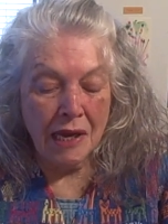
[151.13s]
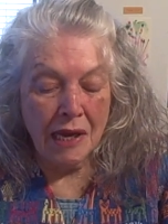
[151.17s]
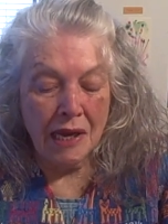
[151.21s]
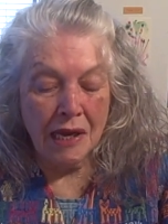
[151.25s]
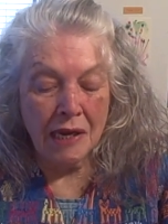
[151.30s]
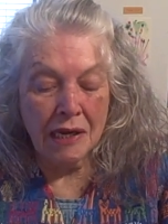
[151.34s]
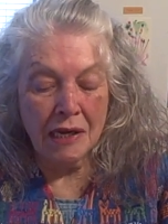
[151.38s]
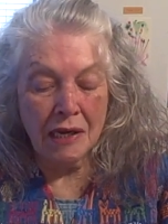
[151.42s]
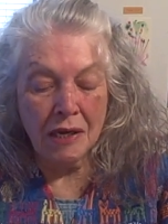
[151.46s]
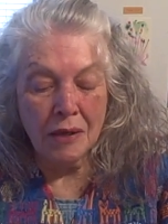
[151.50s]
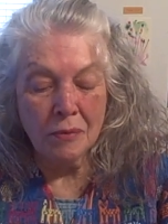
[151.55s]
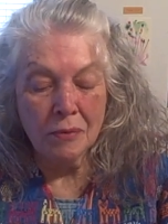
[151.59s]

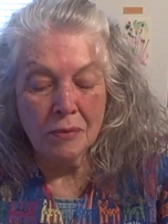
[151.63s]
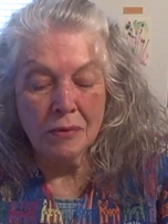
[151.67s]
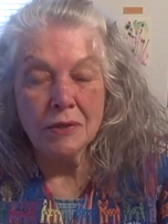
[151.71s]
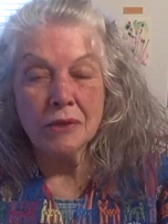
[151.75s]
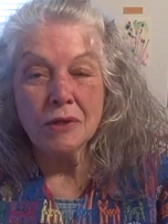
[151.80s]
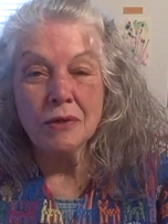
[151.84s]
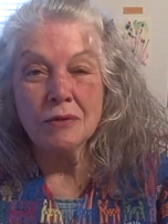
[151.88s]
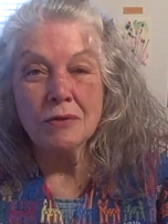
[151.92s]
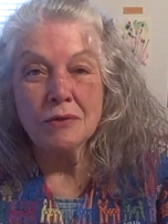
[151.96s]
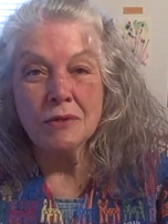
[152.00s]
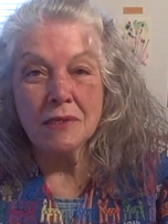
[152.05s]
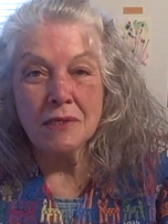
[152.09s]
and he will
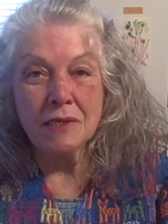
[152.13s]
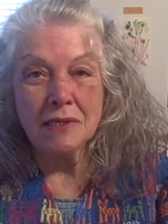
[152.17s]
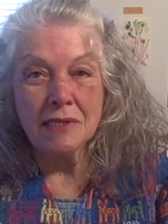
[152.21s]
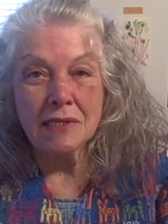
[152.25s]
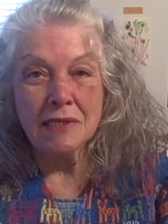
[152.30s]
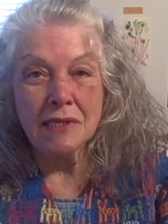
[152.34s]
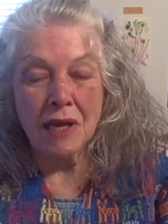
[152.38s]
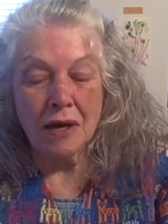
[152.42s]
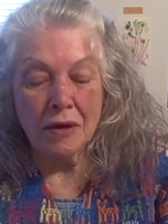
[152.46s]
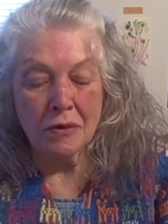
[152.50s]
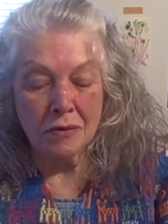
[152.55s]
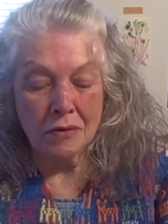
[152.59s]
use his
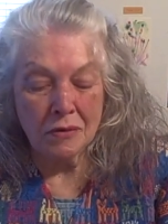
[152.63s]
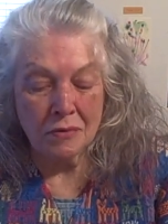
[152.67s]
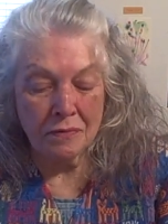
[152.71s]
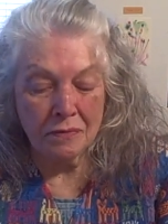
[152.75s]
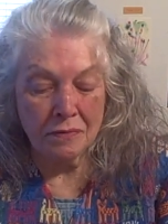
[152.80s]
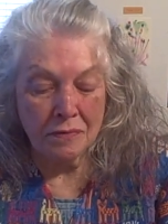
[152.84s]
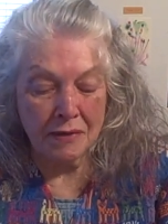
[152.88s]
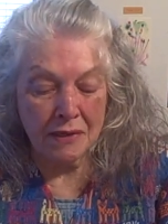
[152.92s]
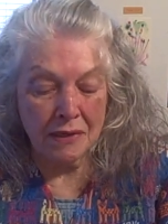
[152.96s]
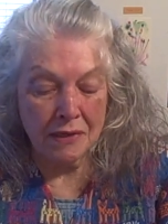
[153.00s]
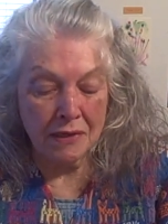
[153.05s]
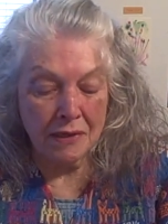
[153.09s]

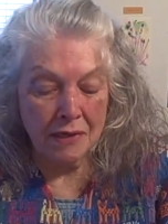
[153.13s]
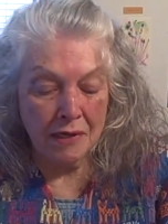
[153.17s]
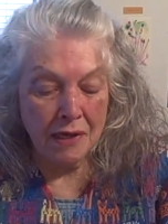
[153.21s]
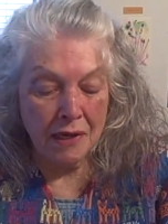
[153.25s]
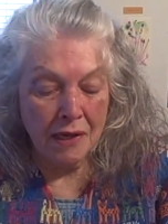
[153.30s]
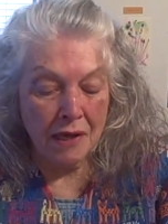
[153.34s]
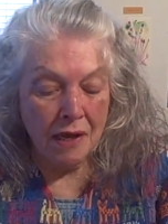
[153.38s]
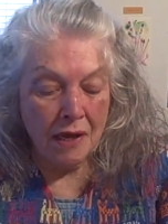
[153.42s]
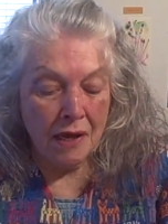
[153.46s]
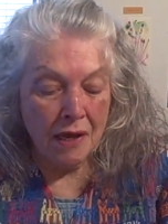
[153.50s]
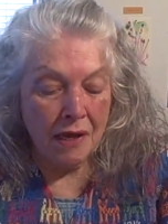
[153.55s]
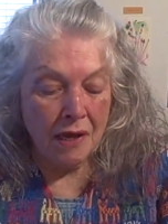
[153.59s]
counterfeit
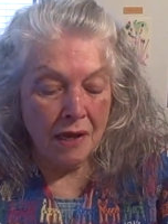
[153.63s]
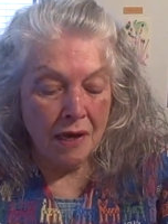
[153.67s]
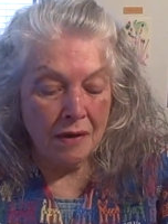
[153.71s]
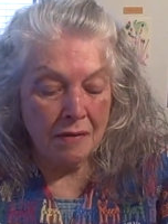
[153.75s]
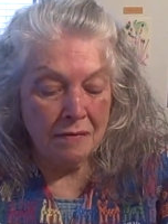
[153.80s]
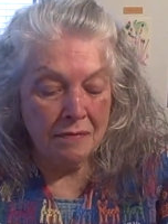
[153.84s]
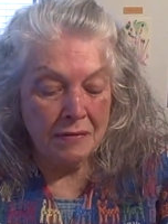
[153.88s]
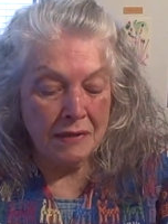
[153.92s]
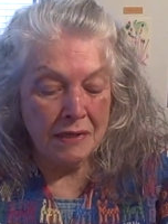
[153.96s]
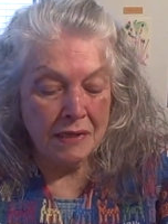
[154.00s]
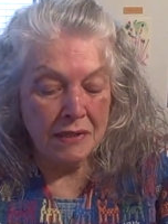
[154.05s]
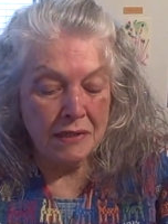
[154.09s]

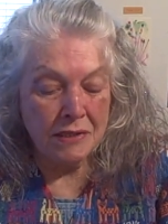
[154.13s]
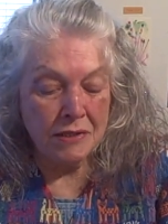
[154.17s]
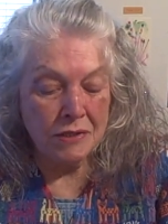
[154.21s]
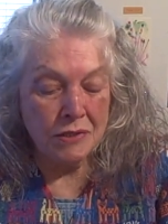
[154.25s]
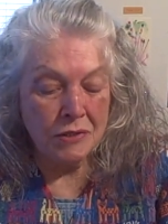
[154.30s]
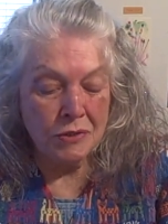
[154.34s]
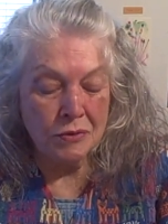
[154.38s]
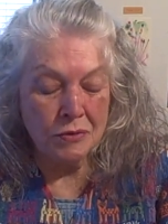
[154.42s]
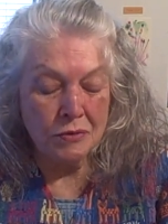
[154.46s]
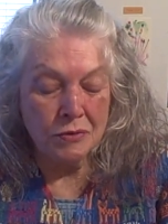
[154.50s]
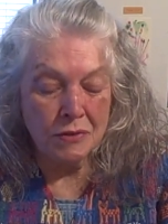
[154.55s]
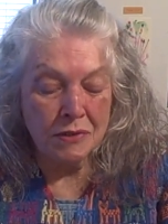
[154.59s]
of these
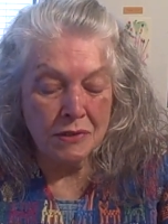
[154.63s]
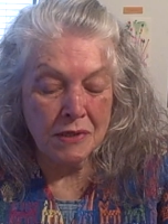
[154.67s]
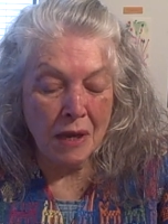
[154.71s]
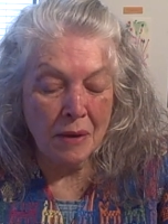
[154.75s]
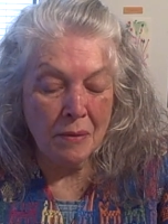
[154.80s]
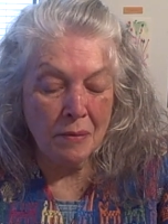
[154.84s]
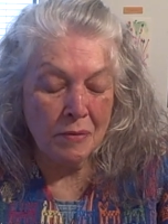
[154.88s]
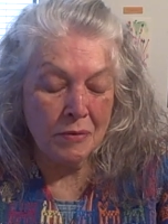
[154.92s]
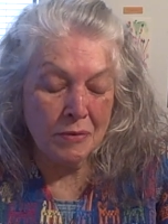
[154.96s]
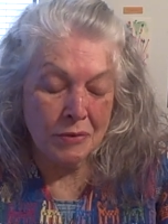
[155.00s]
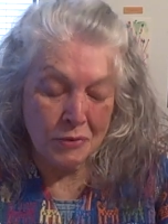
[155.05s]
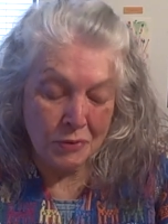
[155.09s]
two
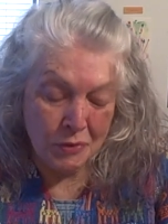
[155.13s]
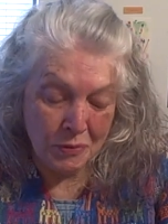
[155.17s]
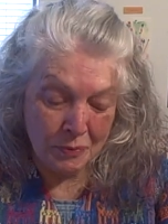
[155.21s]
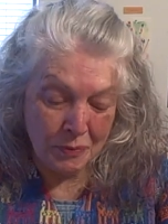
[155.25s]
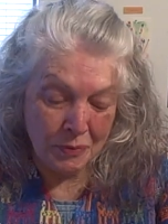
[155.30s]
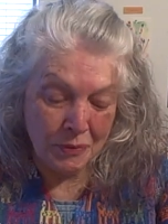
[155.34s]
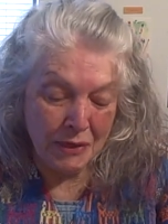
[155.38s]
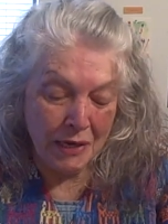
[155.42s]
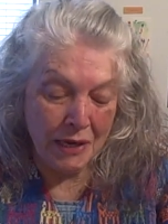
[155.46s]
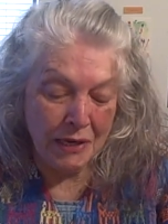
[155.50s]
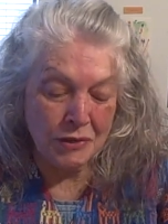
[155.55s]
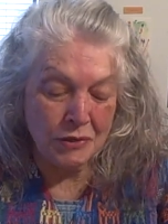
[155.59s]

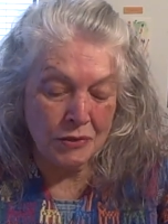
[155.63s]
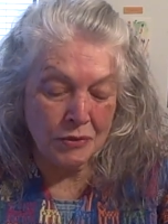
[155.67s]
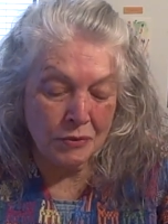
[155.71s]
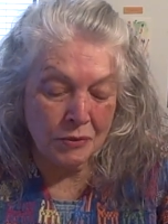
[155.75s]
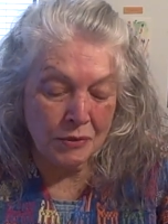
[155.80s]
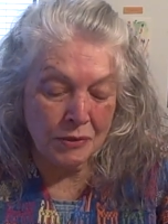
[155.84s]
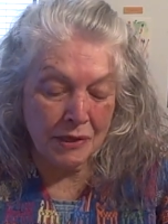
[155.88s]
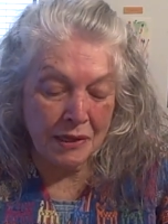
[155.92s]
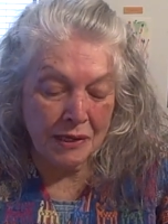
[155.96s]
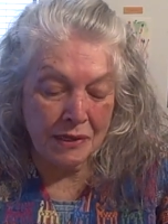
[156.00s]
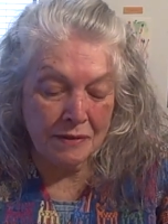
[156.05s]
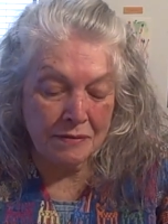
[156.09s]
supernatural
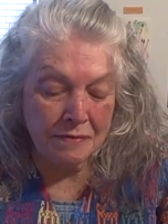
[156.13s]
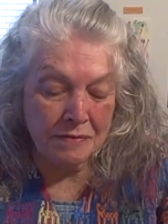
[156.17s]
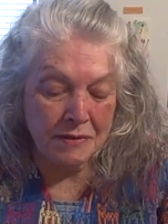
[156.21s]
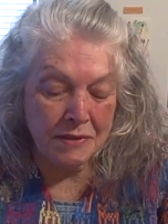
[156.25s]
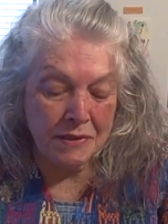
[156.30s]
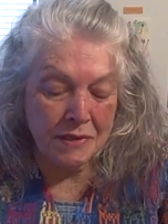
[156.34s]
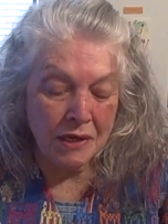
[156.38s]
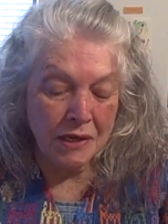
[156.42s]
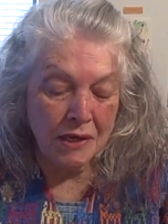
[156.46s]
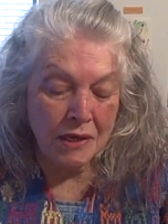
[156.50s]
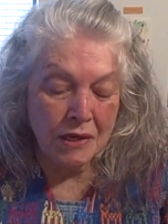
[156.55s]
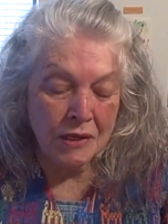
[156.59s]

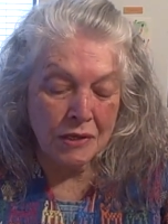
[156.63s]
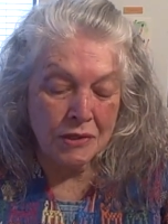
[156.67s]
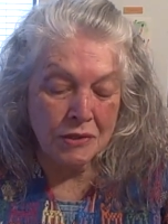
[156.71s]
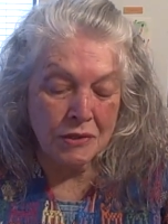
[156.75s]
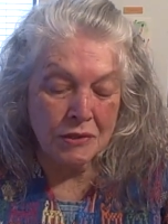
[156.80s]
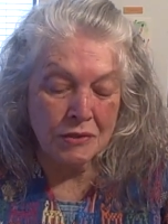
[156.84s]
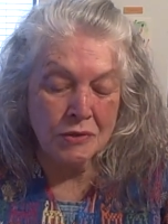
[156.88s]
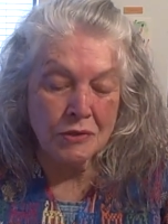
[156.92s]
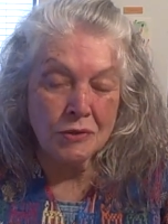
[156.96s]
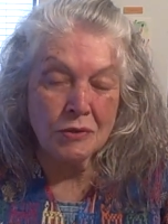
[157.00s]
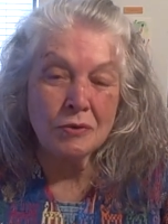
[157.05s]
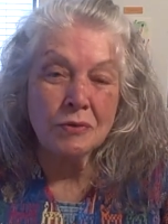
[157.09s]
gifts to
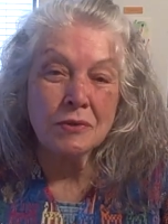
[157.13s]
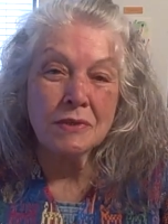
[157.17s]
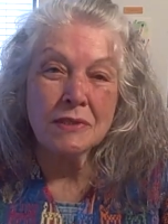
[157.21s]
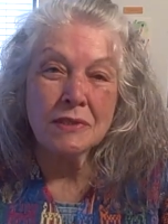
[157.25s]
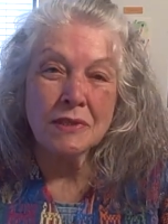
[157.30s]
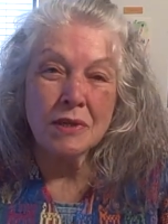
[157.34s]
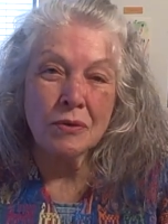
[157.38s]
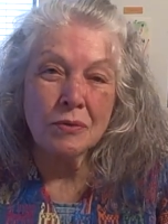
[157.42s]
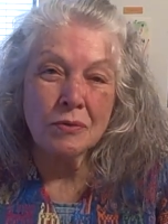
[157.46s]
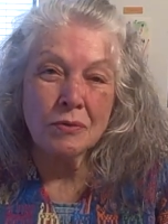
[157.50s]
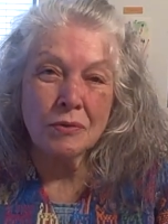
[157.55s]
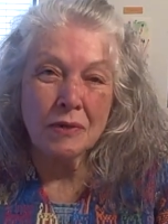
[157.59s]
suit his
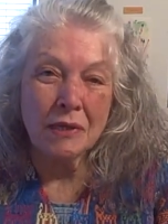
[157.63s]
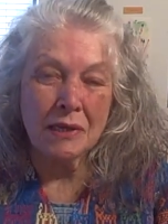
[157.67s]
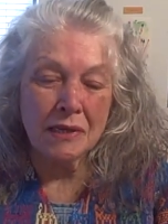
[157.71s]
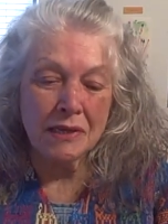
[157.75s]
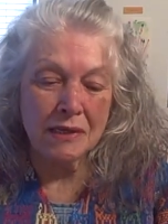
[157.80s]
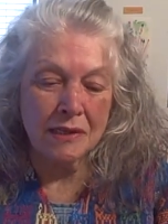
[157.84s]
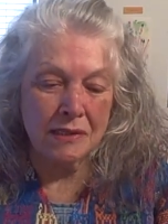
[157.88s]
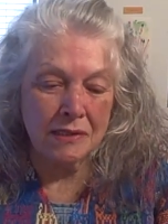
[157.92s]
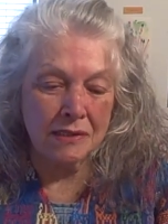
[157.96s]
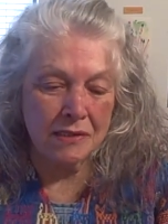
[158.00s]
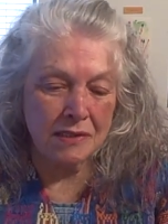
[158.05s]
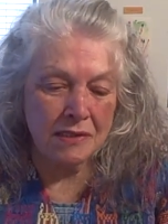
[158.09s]
own
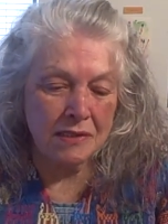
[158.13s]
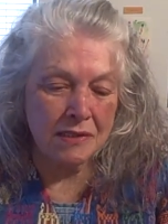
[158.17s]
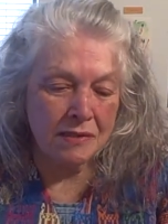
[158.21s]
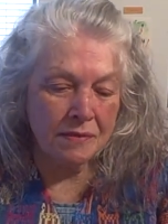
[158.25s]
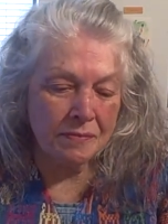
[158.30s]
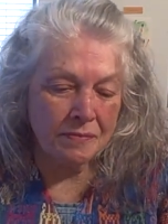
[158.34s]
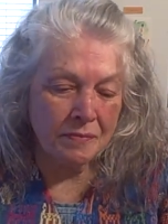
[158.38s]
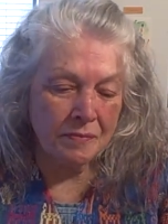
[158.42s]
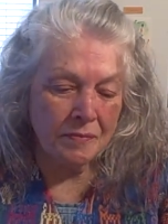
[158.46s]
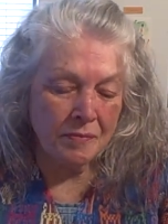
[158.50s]
ends,